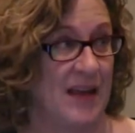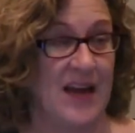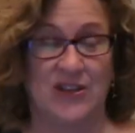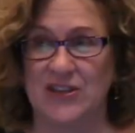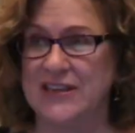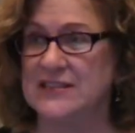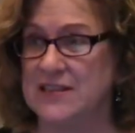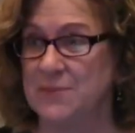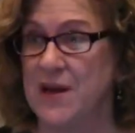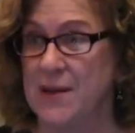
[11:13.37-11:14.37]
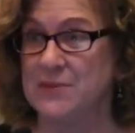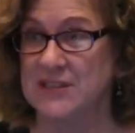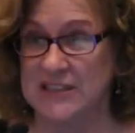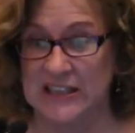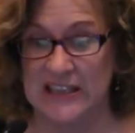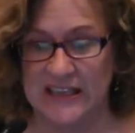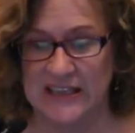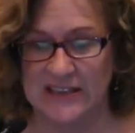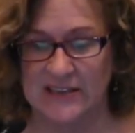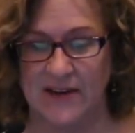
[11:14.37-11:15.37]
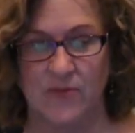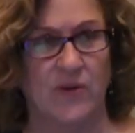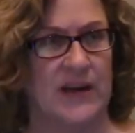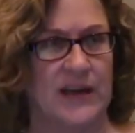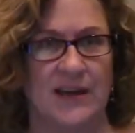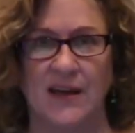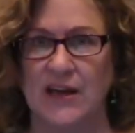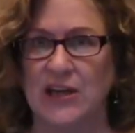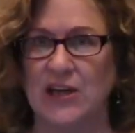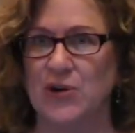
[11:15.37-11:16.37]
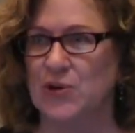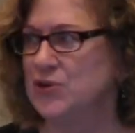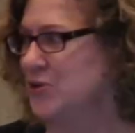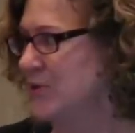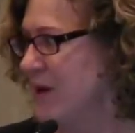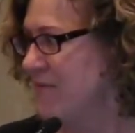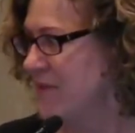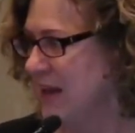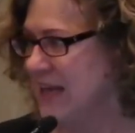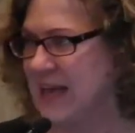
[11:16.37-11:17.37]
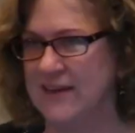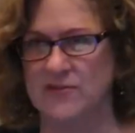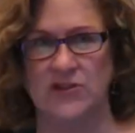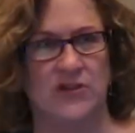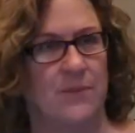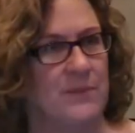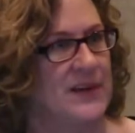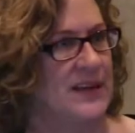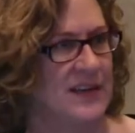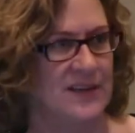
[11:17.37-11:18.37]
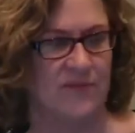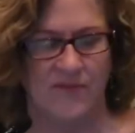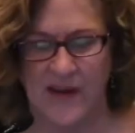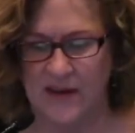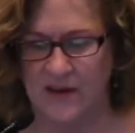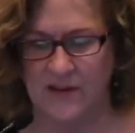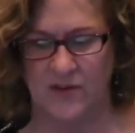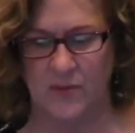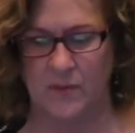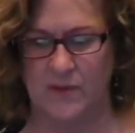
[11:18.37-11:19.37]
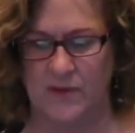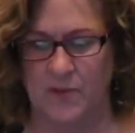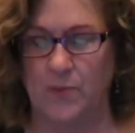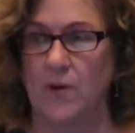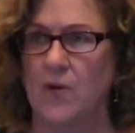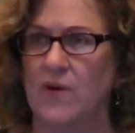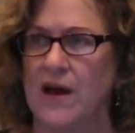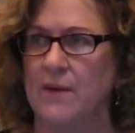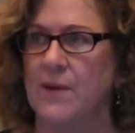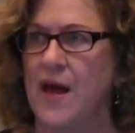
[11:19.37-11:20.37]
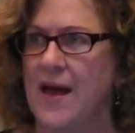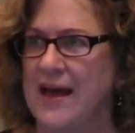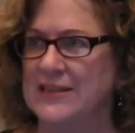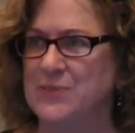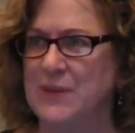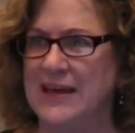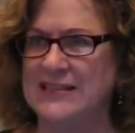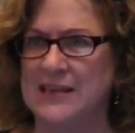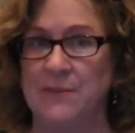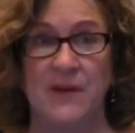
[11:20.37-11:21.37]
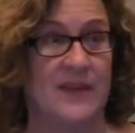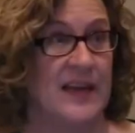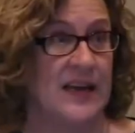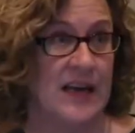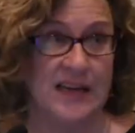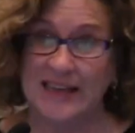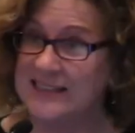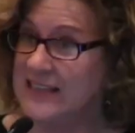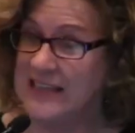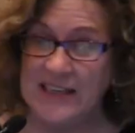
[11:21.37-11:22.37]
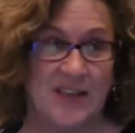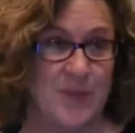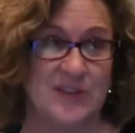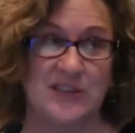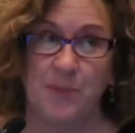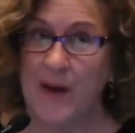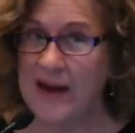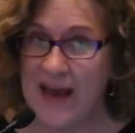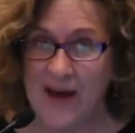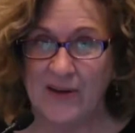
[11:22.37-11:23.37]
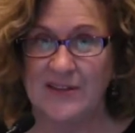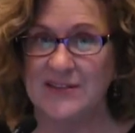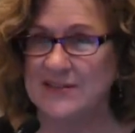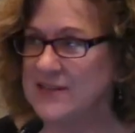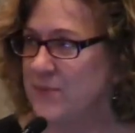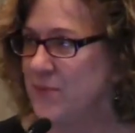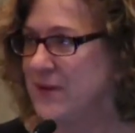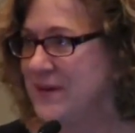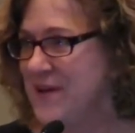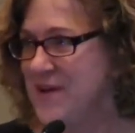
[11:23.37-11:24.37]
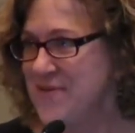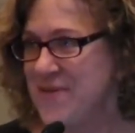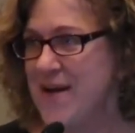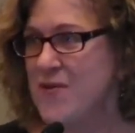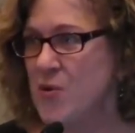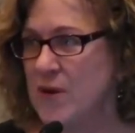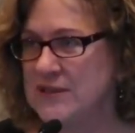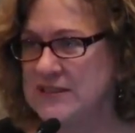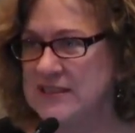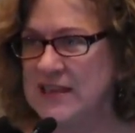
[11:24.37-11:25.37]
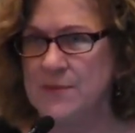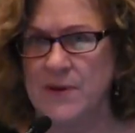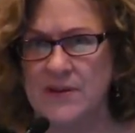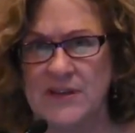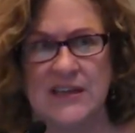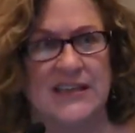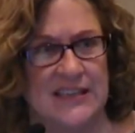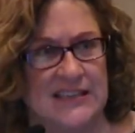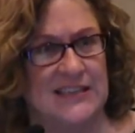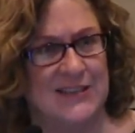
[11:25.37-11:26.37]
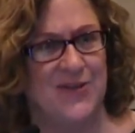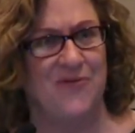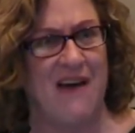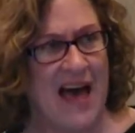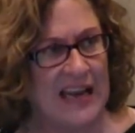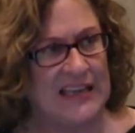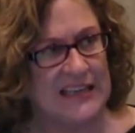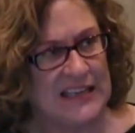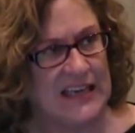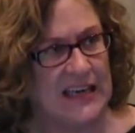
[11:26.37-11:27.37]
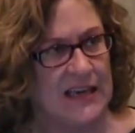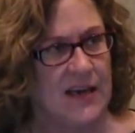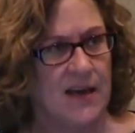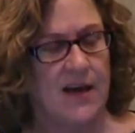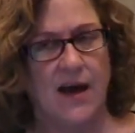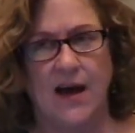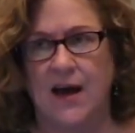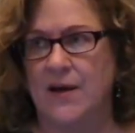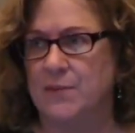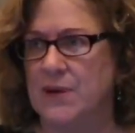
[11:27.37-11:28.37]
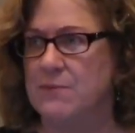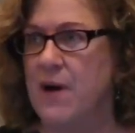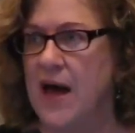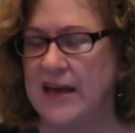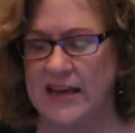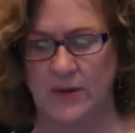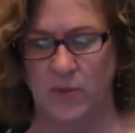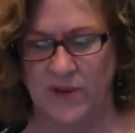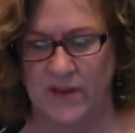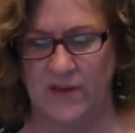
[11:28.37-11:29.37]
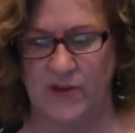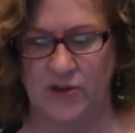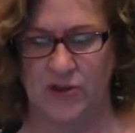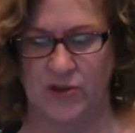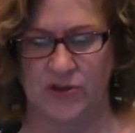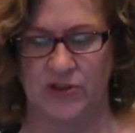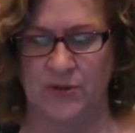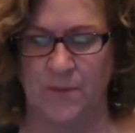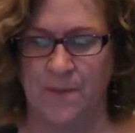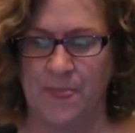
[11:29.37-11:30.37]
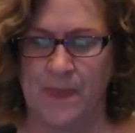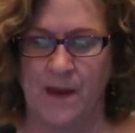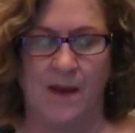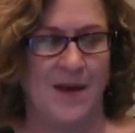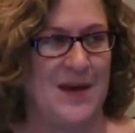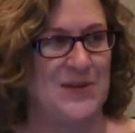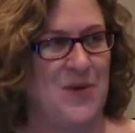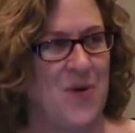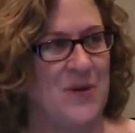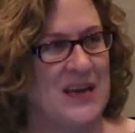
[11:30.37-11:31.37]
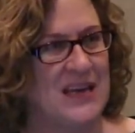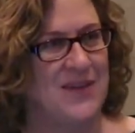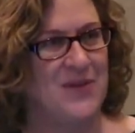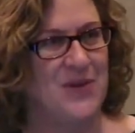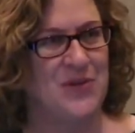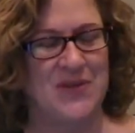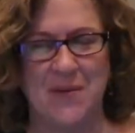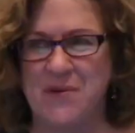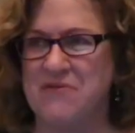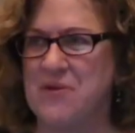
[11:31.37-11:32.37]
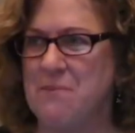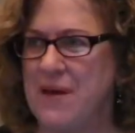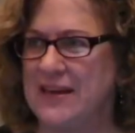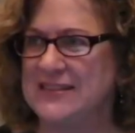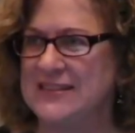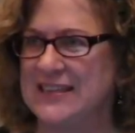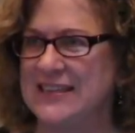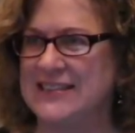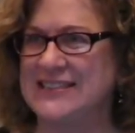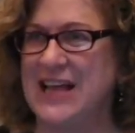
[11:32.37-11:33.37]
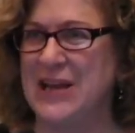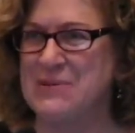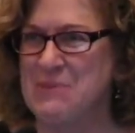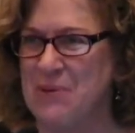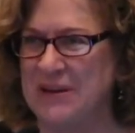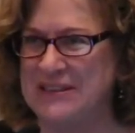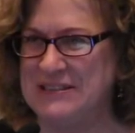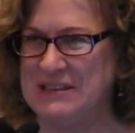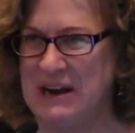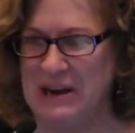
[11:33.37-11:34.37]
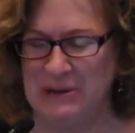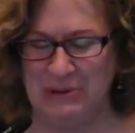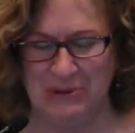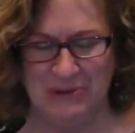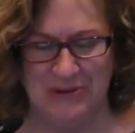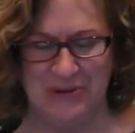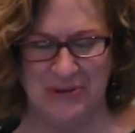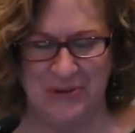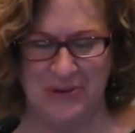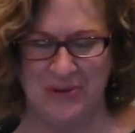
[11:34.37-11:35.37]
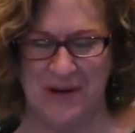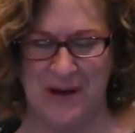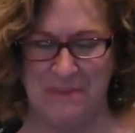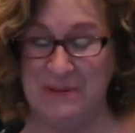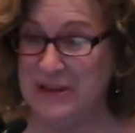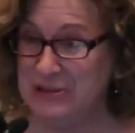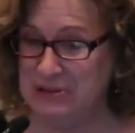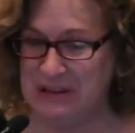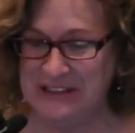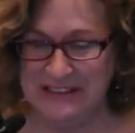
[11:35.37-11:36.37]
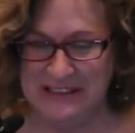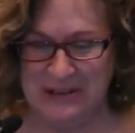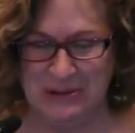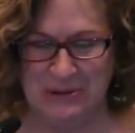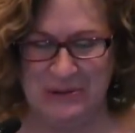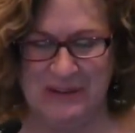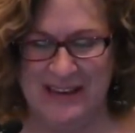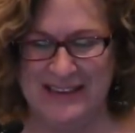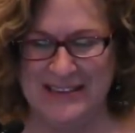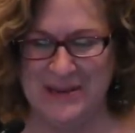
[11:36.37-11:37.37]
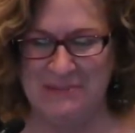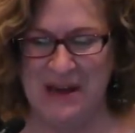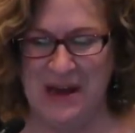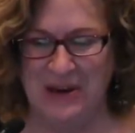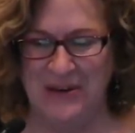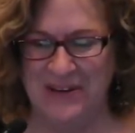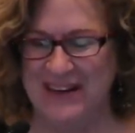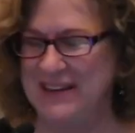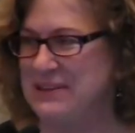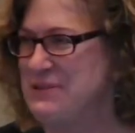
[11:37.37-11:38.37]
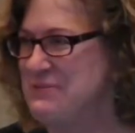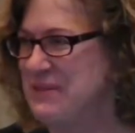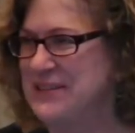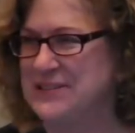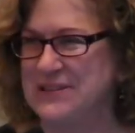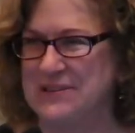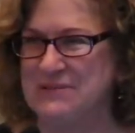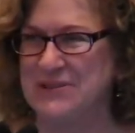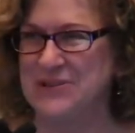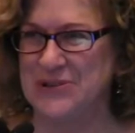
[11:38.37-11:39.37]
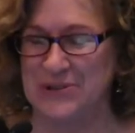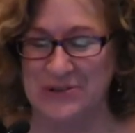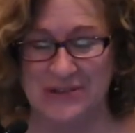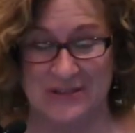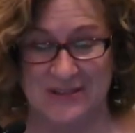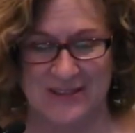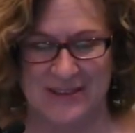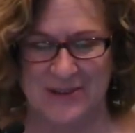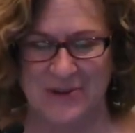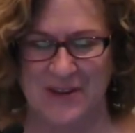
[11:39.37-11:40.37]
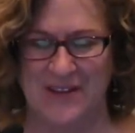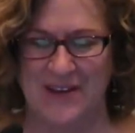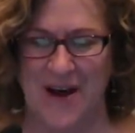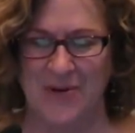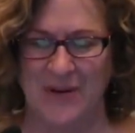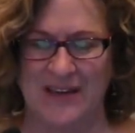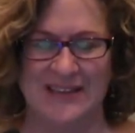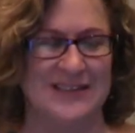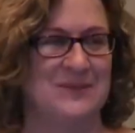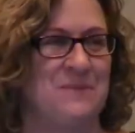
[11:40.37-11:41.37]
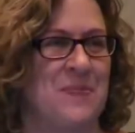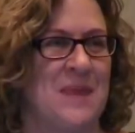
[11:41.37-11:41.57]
And actually, it sometimes still is. Every year or two, I feel like I have to jump in and defend this program as being something that doesn't need to be spun out as a separate 501c, but is still validly embodied within the church. So I want to give you some of the basic selling points that I use to pitch this to Tim Keller and the rest of the church, including the congregants.